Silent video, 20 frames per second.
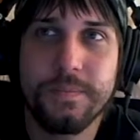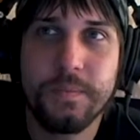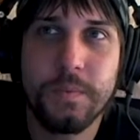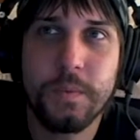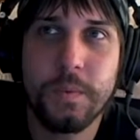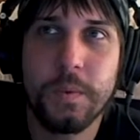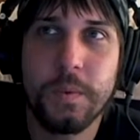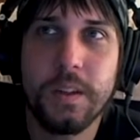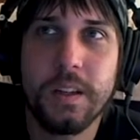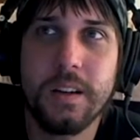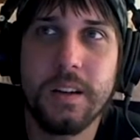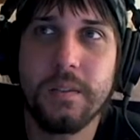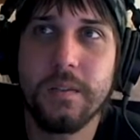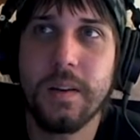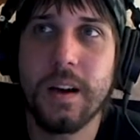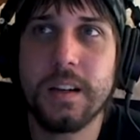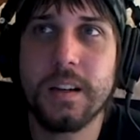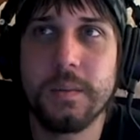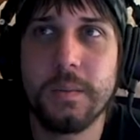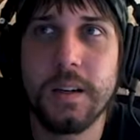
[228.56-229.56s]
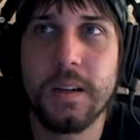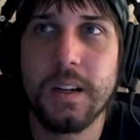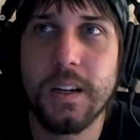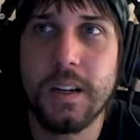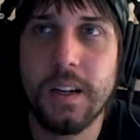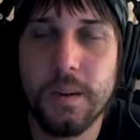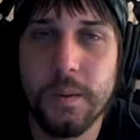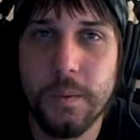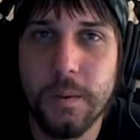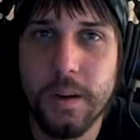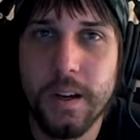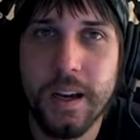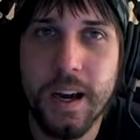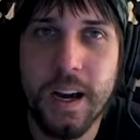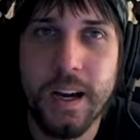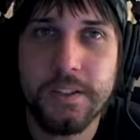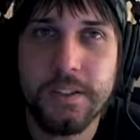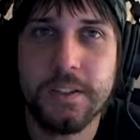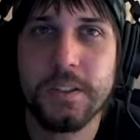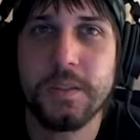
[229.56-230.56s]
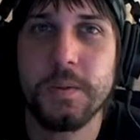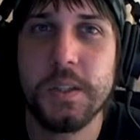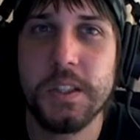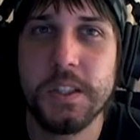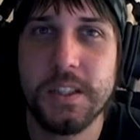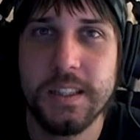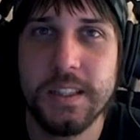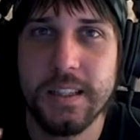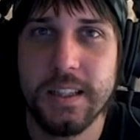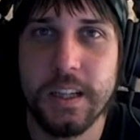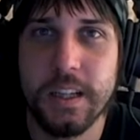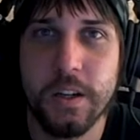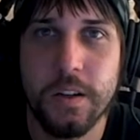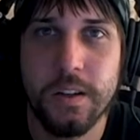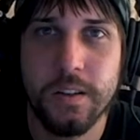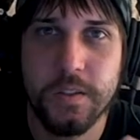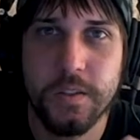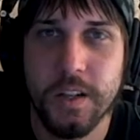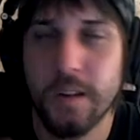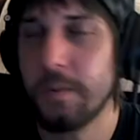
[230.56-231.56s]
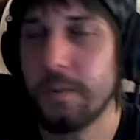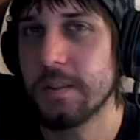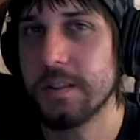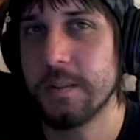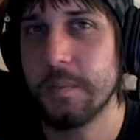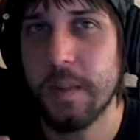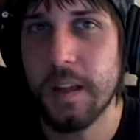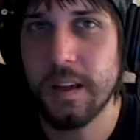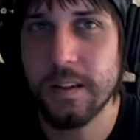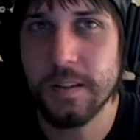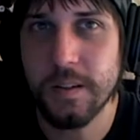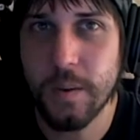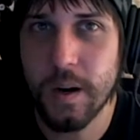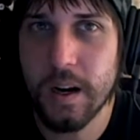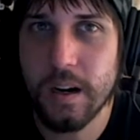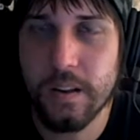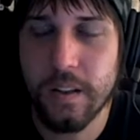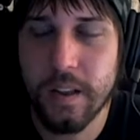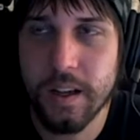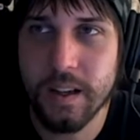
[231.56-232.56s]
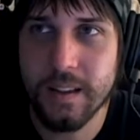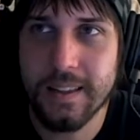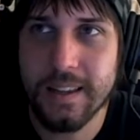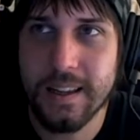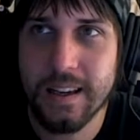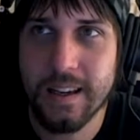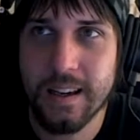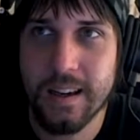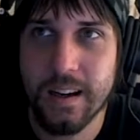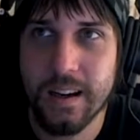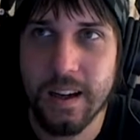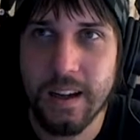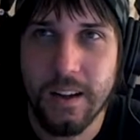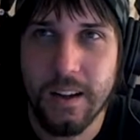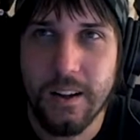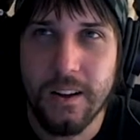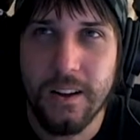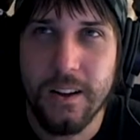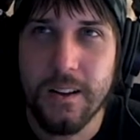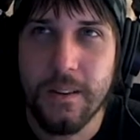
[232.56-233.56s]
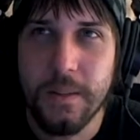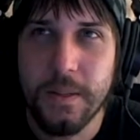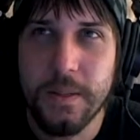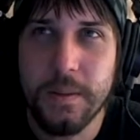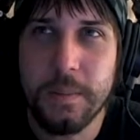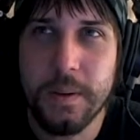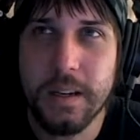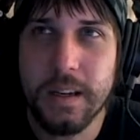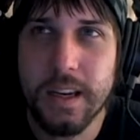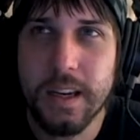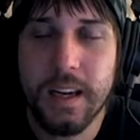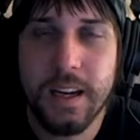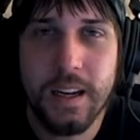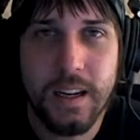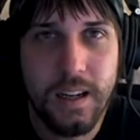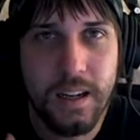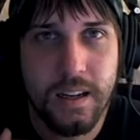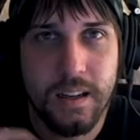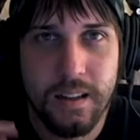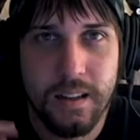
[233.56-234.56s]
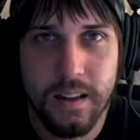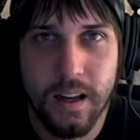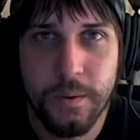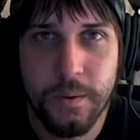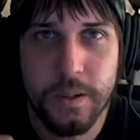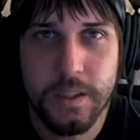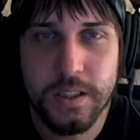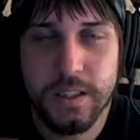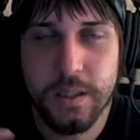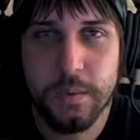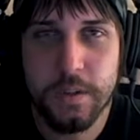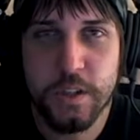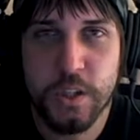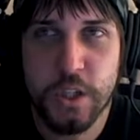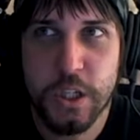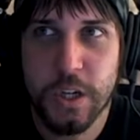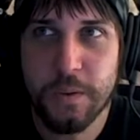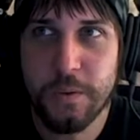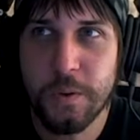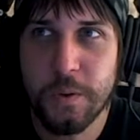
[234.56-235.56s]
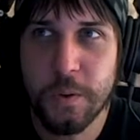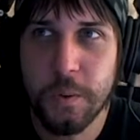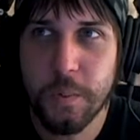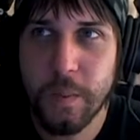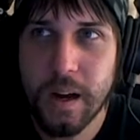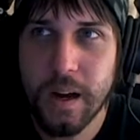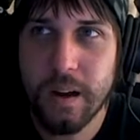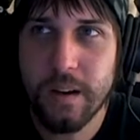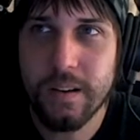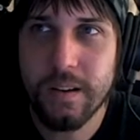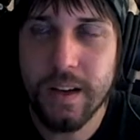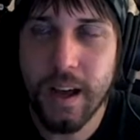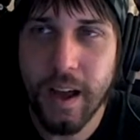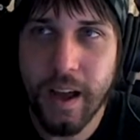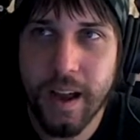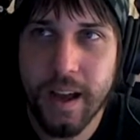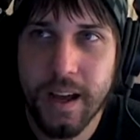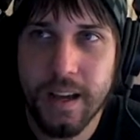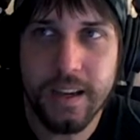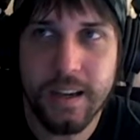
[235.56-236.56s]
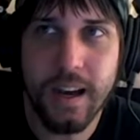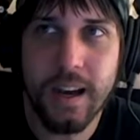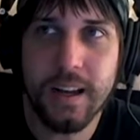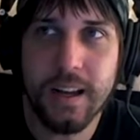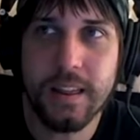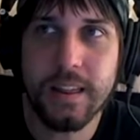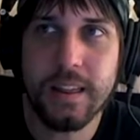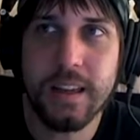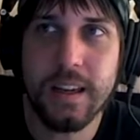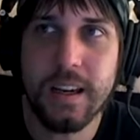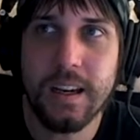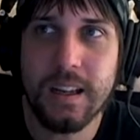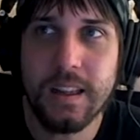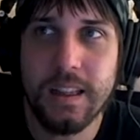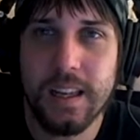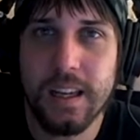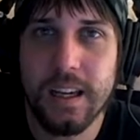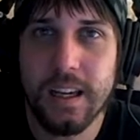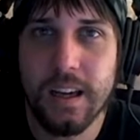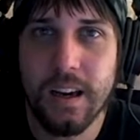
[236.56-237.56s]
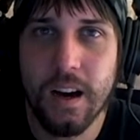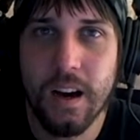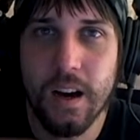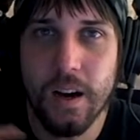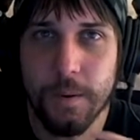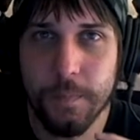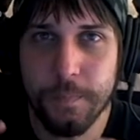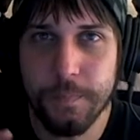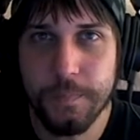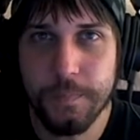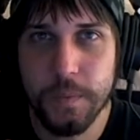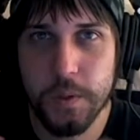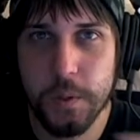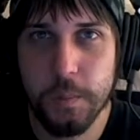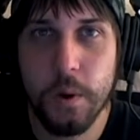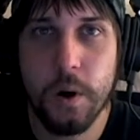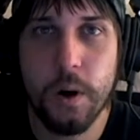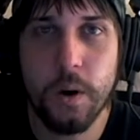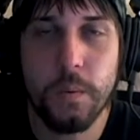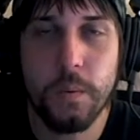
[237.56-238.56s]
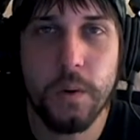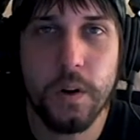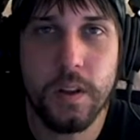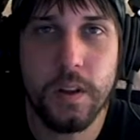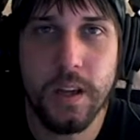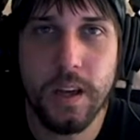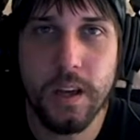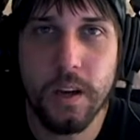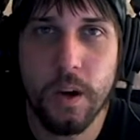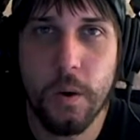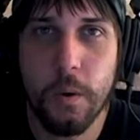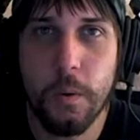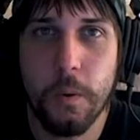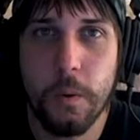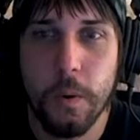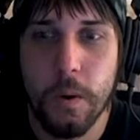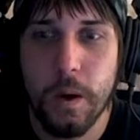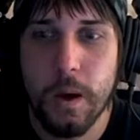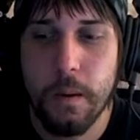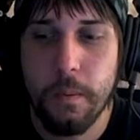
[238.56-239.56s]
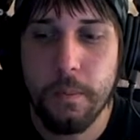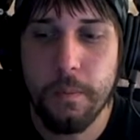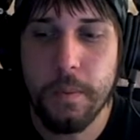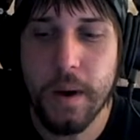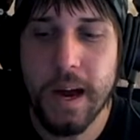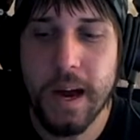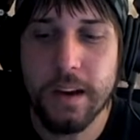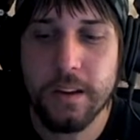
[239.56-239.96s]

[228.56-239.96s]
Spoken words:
really affect me in any way. I just wish that they could have shuffled some things around, like the beginning. I wish they would have shuffled around, and I think the part where they go back